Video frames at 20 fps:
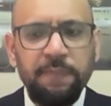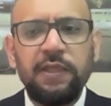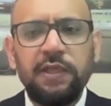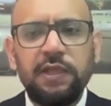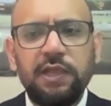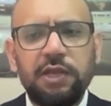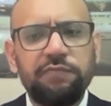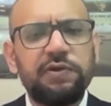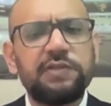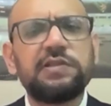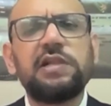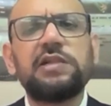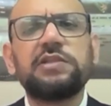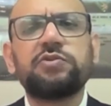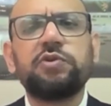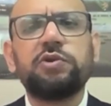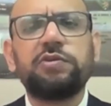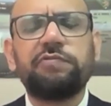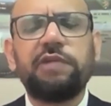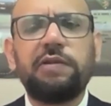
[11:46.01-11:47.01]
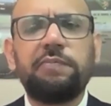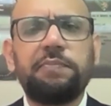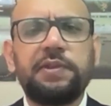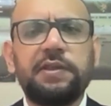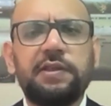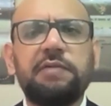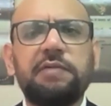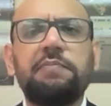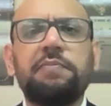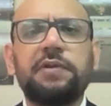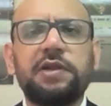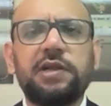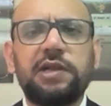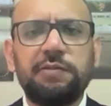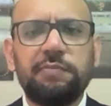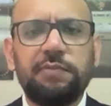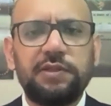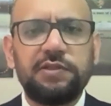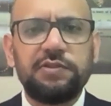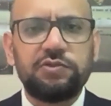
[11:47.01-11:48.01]
It was also developed
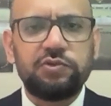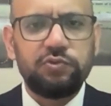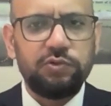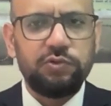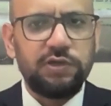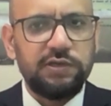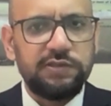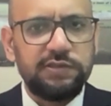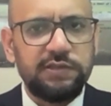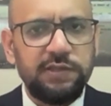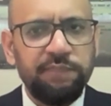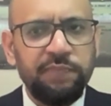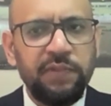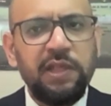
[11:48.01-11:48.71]
completely by the students.